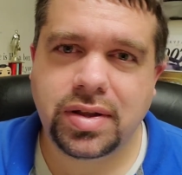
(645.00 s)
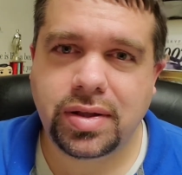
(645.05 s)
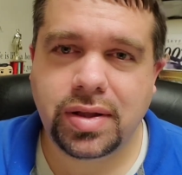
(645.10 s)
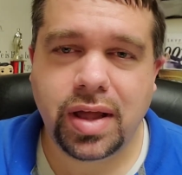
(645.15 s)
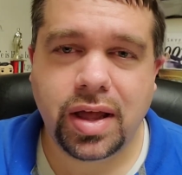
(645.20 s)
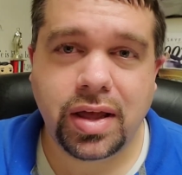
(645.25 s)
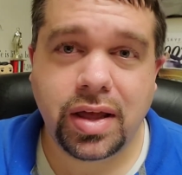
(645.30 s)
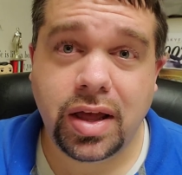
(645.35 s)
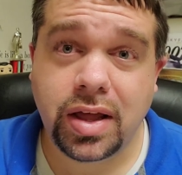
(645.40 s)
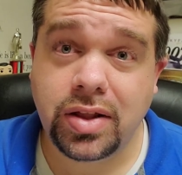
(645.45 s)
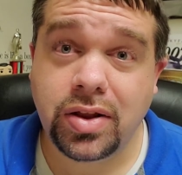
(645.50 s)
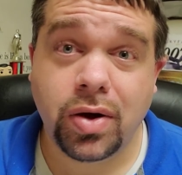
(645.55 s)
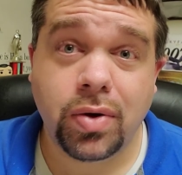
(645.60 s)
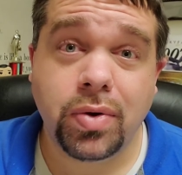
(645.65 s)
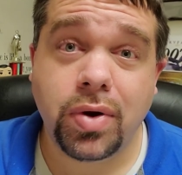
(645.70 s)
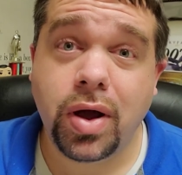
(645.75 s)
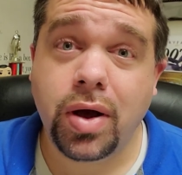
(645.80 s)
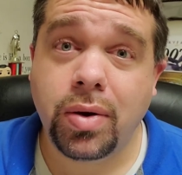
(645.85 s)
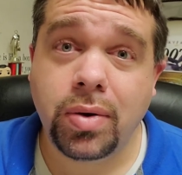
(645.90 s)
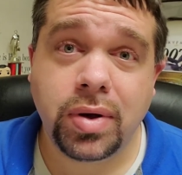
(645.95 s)
I don't
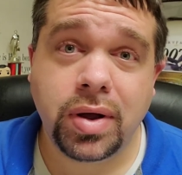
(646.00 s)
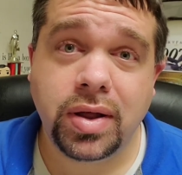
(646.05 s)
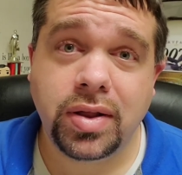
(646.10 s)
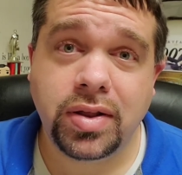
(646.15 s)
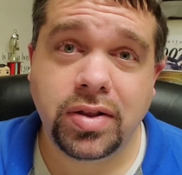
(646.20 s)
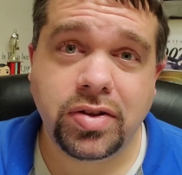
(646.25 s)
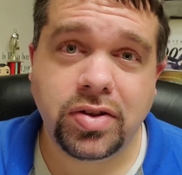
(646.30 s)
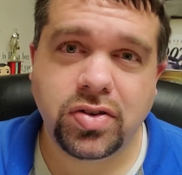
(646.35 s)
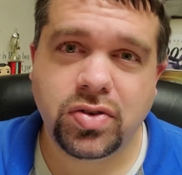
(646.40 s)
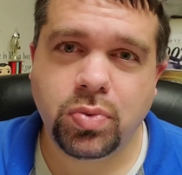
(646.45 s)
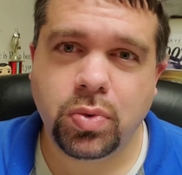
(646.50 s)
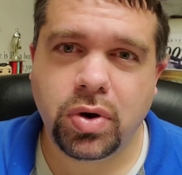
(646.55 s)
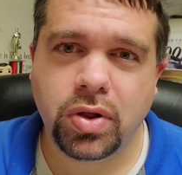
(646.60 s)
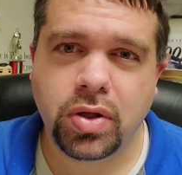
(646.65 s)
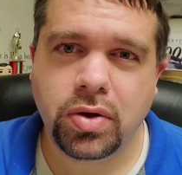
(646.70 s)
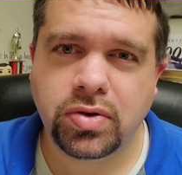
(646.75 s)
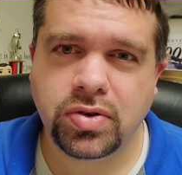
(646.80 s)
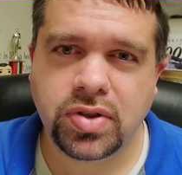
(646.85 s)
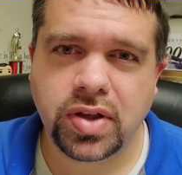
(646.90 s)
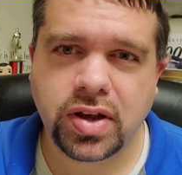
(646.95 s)
know, and it's just one of
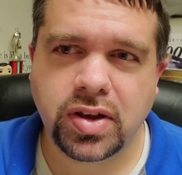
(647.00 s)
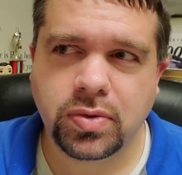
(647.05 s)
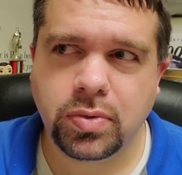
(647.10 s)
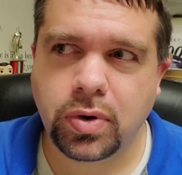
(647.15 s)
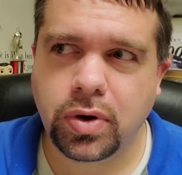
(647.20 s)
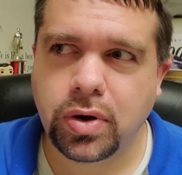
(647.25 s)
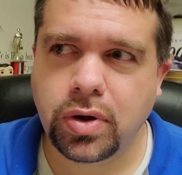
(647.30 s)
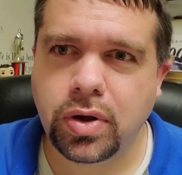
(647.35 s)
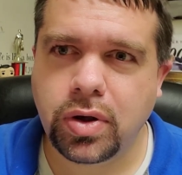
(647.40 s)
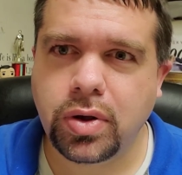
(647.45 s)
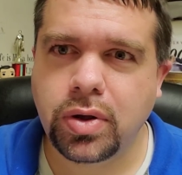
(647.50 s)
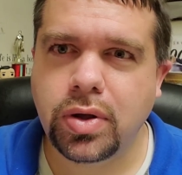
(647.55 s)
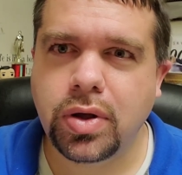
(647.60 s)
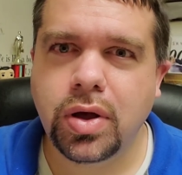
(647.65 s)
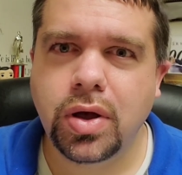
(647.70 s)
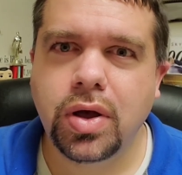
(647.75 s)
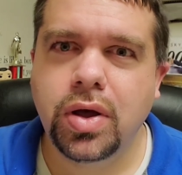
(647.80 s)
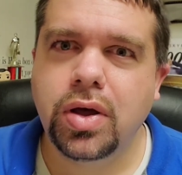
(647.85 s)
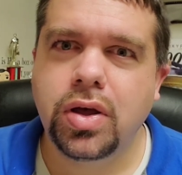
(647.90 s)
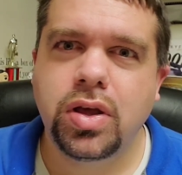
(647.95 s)
those things where
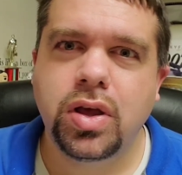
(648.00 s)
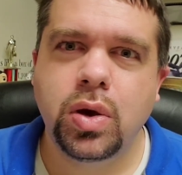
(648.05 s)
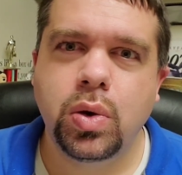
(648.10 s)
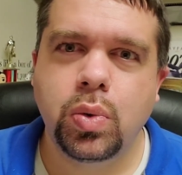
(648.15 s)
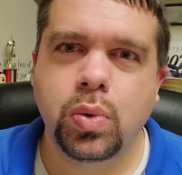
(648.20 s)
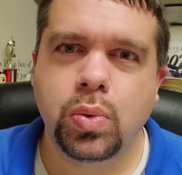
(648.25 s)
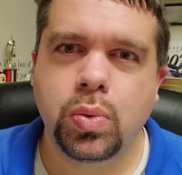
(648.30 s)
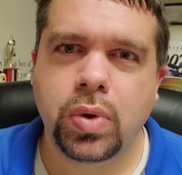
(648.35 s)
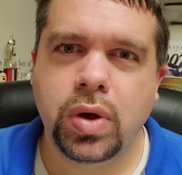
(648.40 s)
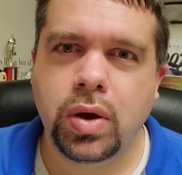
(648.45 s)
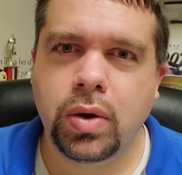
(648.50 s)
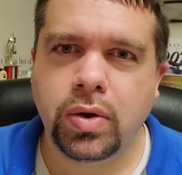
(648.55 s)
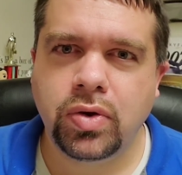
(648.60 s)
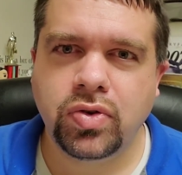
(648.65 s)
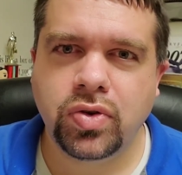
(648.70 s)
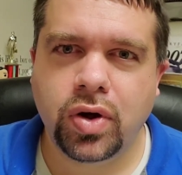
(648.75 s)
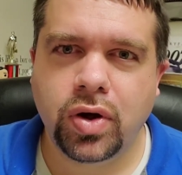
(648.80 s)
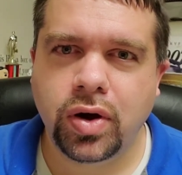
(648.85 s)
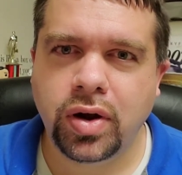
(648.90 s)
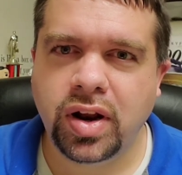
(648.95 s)
you hear a
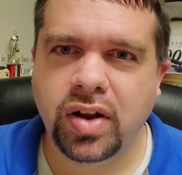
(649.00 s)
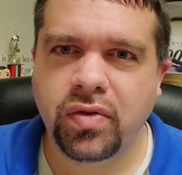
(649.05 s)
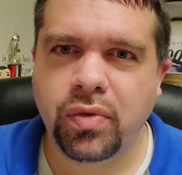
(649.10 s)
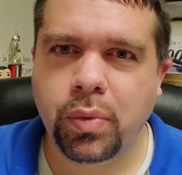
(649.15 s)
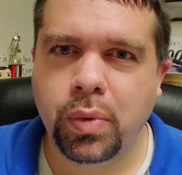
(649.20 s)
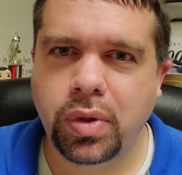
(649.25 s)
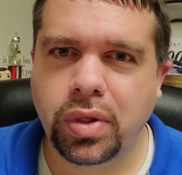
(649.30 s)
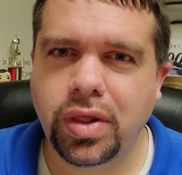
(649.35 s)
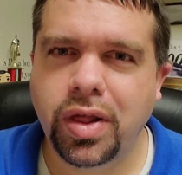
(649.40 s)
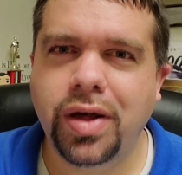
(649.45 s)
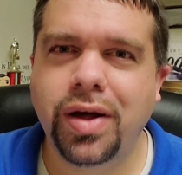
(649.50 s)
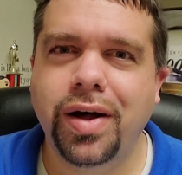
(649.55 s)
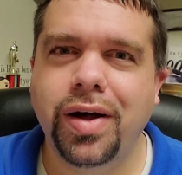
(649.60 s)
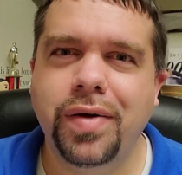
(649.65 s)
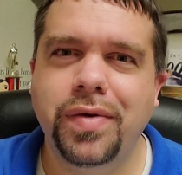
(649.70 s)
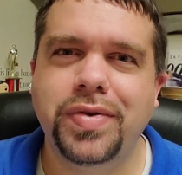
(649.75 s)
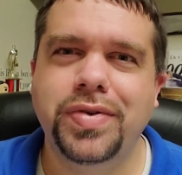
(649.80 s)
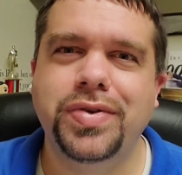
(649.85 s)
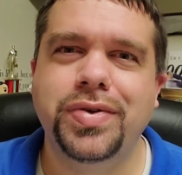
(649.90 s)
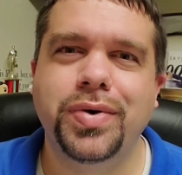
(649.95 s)
song that everyone
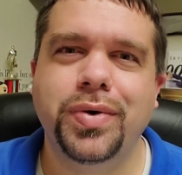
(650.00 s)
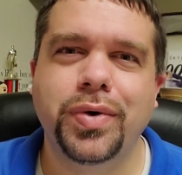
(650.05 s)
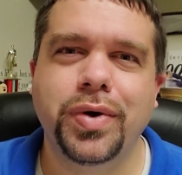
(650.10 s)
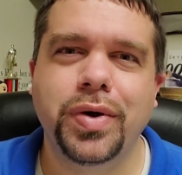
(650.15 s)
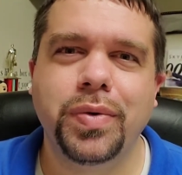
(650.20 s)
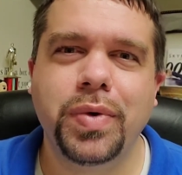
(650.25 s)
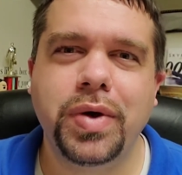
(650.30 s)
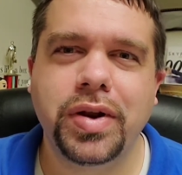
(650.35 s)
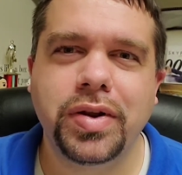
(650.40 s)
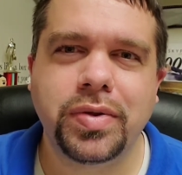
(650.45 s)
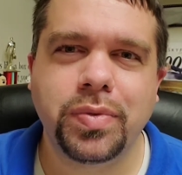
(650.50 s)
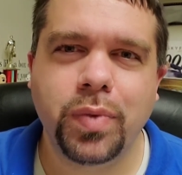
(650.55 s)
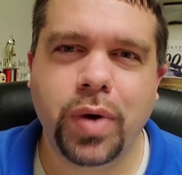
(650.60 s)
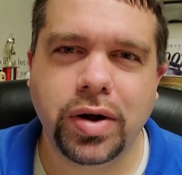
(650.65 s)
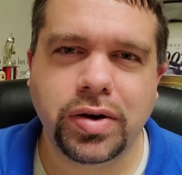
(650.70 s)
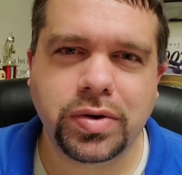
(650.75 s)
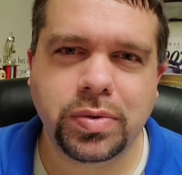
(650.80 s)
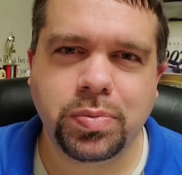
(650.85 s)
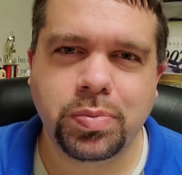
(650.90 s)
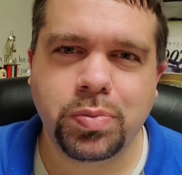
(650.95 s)
loves, or you
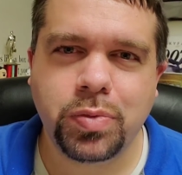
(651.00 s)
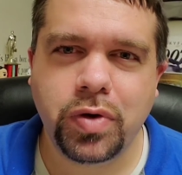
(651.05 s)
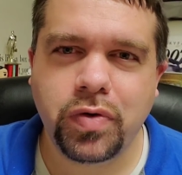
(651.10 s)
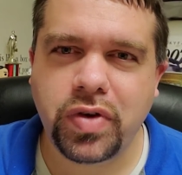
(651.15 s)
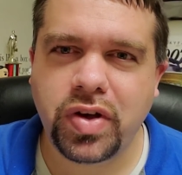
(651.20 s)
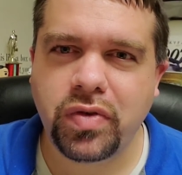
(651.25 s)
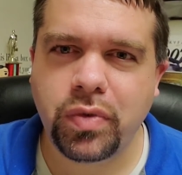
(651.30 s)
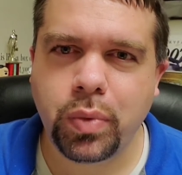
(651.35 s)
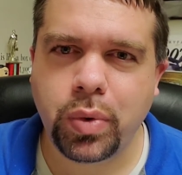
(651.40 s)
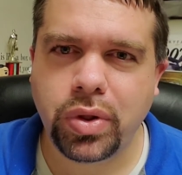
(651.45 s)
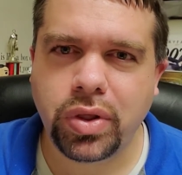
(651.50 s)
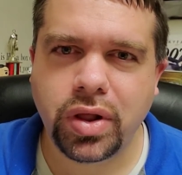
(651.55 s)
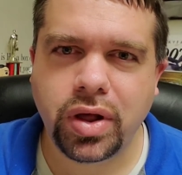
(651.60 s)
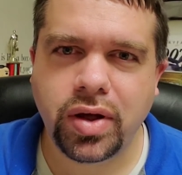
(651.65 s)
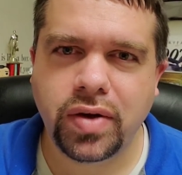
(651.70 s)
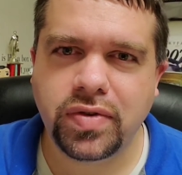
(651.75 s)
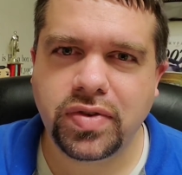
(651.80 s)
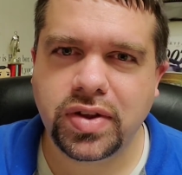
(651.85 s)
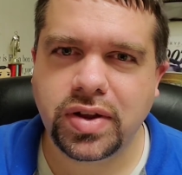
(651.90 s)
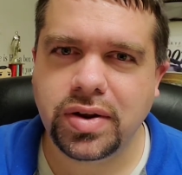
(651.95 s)
watch a movie everyone
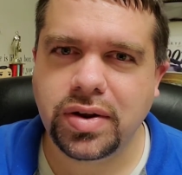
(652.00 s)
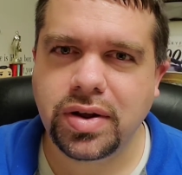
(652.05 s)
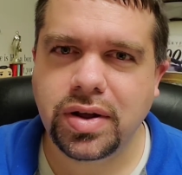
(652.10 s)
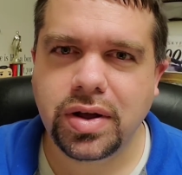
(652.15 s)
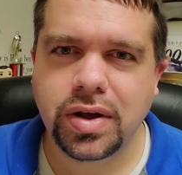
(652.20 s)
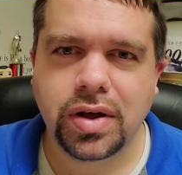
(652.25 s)
loves, and